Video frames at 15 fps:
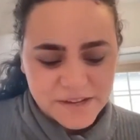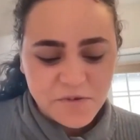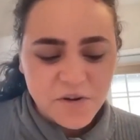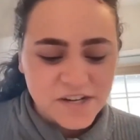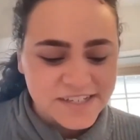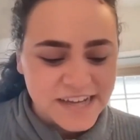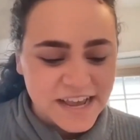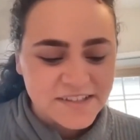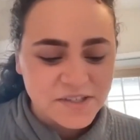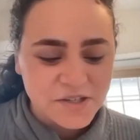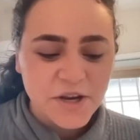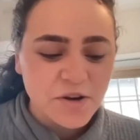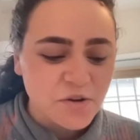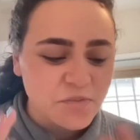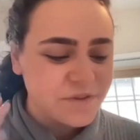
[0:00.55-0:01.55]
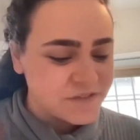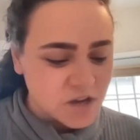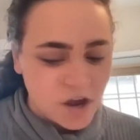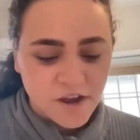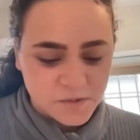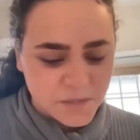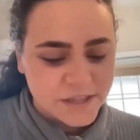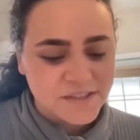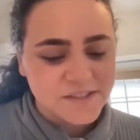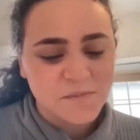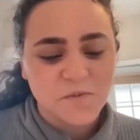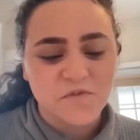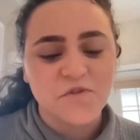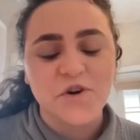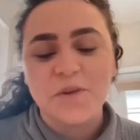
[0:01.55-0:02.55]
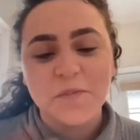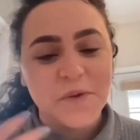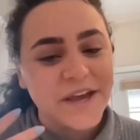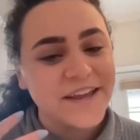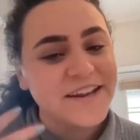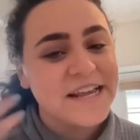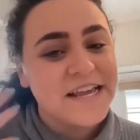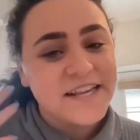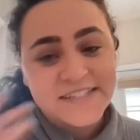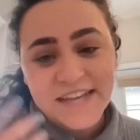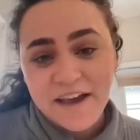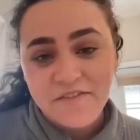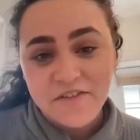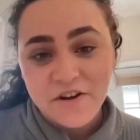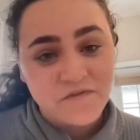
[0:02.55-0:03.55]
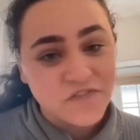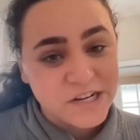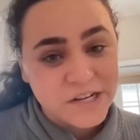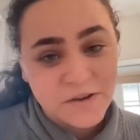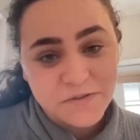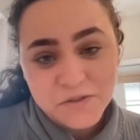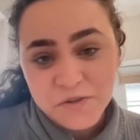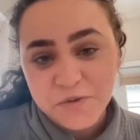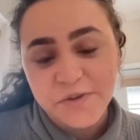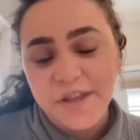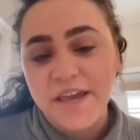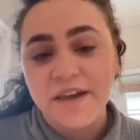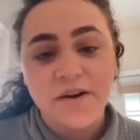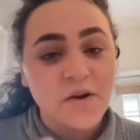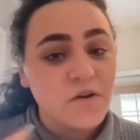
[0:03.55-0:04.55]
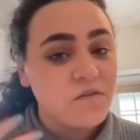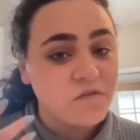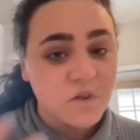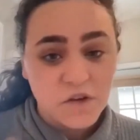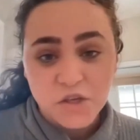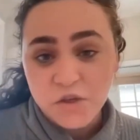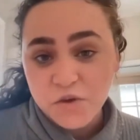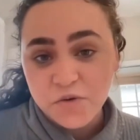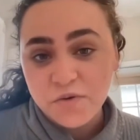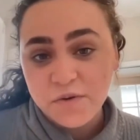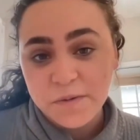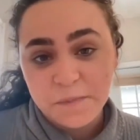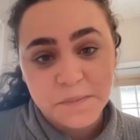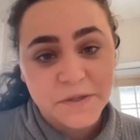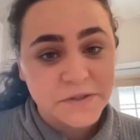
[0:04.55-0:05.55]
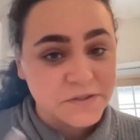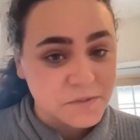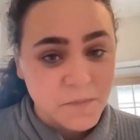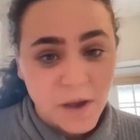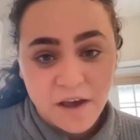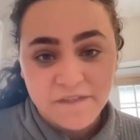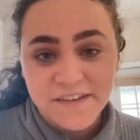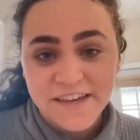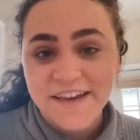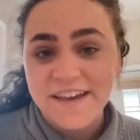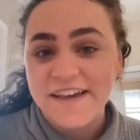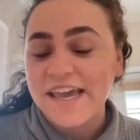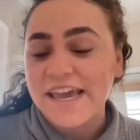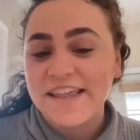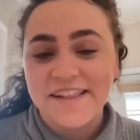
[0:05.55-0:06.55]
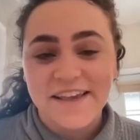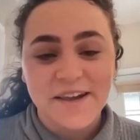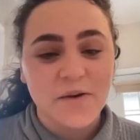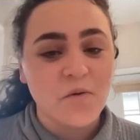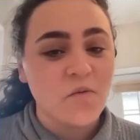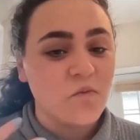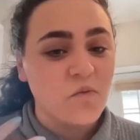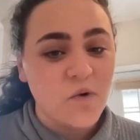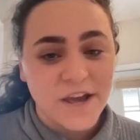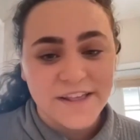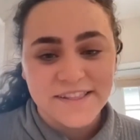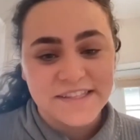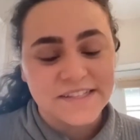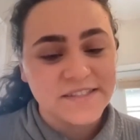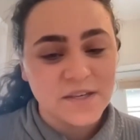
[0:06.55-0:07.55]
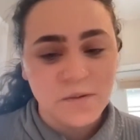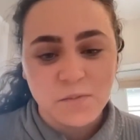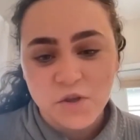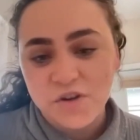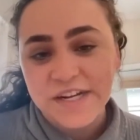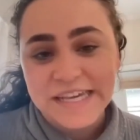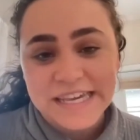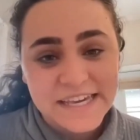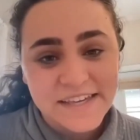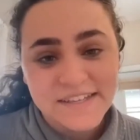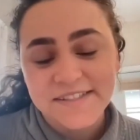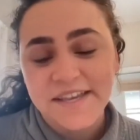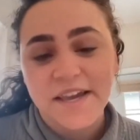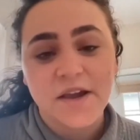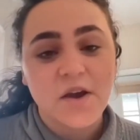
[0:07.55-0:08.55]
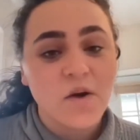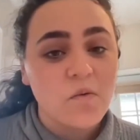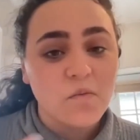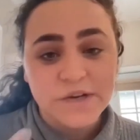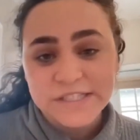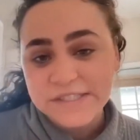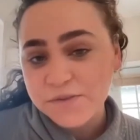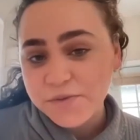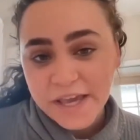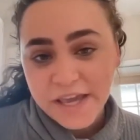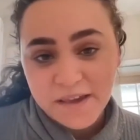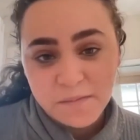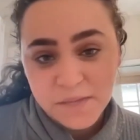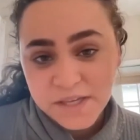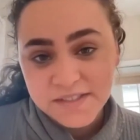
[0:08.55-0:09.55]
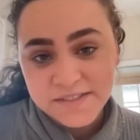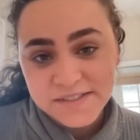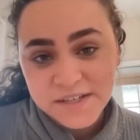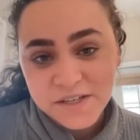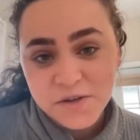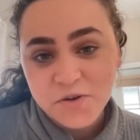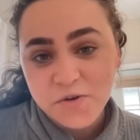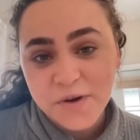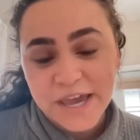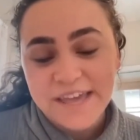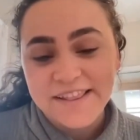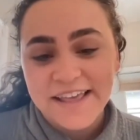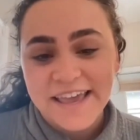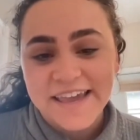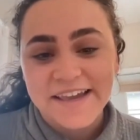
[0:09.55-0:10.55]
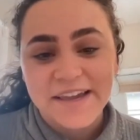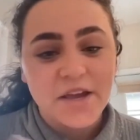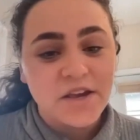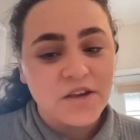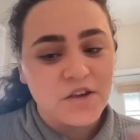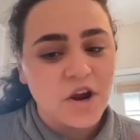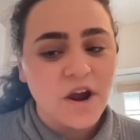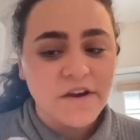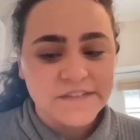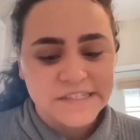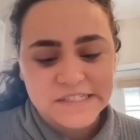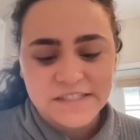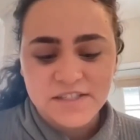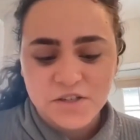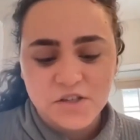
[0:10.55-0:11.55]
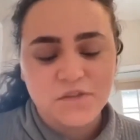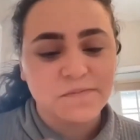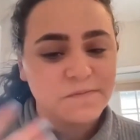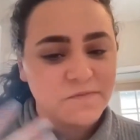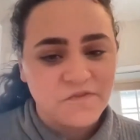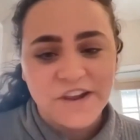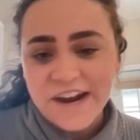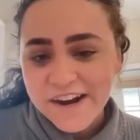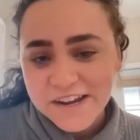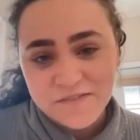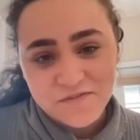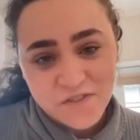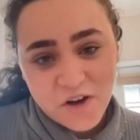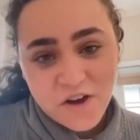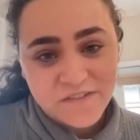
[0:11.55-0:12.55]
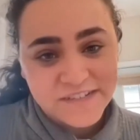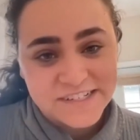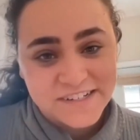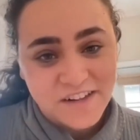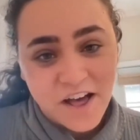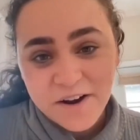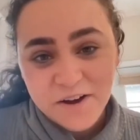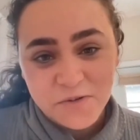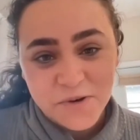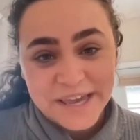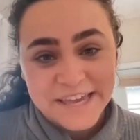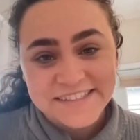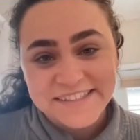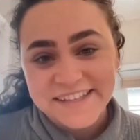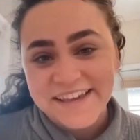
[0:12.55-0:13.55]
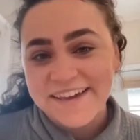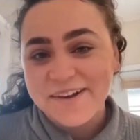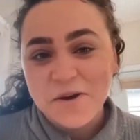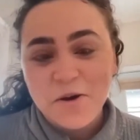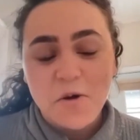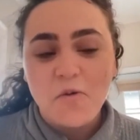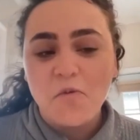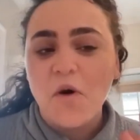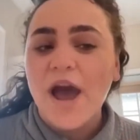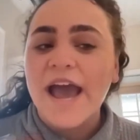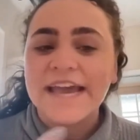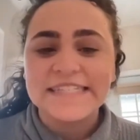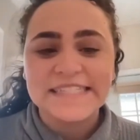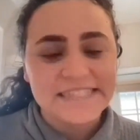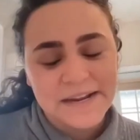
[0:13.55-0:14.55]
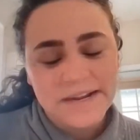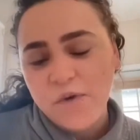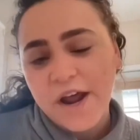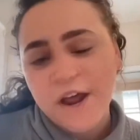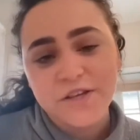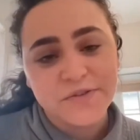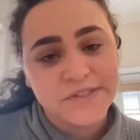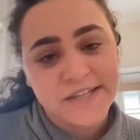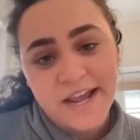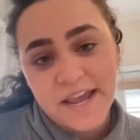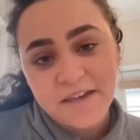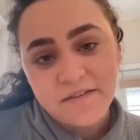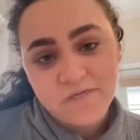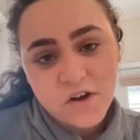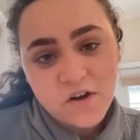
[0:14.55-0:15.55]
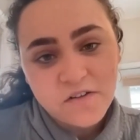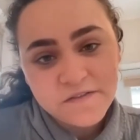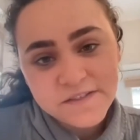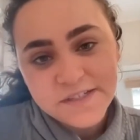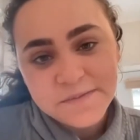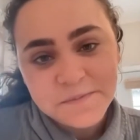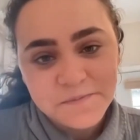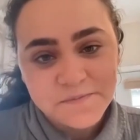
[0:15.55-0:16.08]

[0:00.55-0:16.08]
I wanted to ask you. I know we've talked about this before, but to have it on video too, like for you, Bills Mafia, and like what this community is, like what do they mean to you? And like you're obviously still very involved in a lot of ways. Like why stay? Why do you stay involved?